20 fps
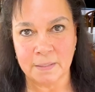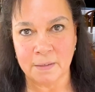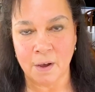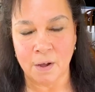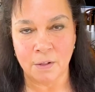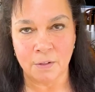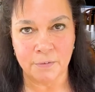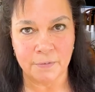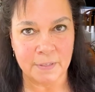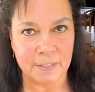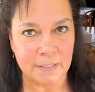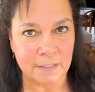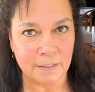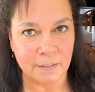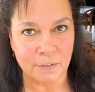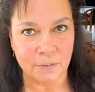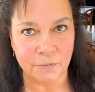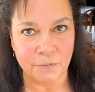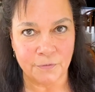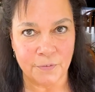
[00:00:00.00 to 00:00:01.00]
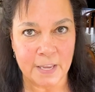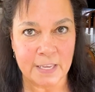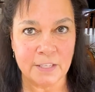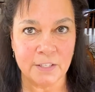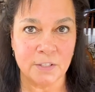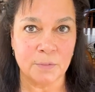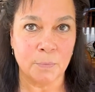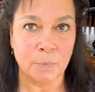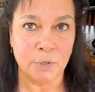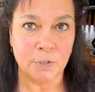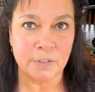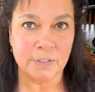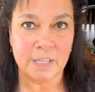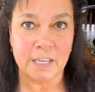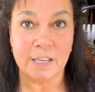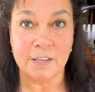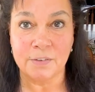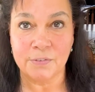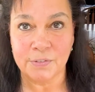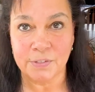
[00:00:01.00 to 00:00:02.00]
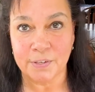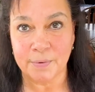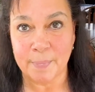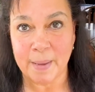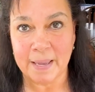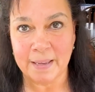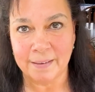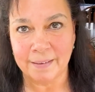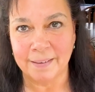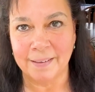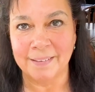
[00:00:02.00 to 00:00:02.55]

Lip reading: all of his little face smirks that he used to make.